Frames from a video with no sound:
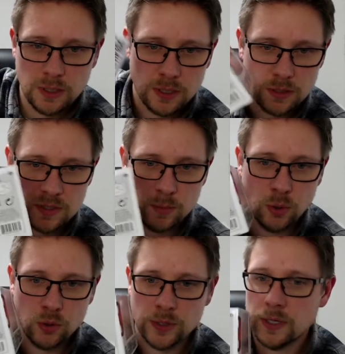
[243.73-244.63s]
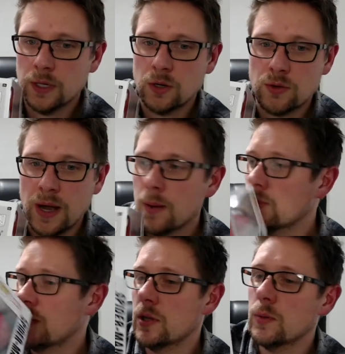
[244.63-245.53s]
Here's the boring crap
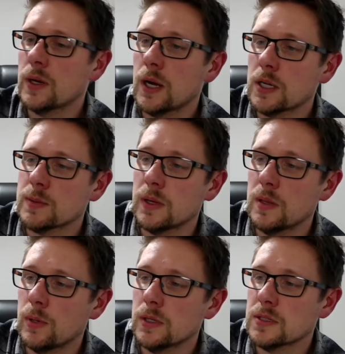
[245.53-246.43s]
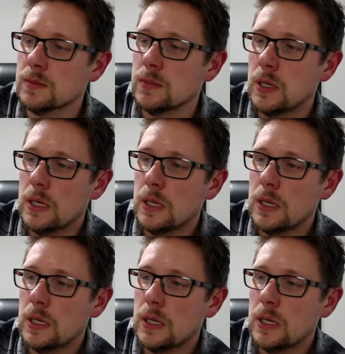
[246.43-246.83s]
that no one cares about in the bottom.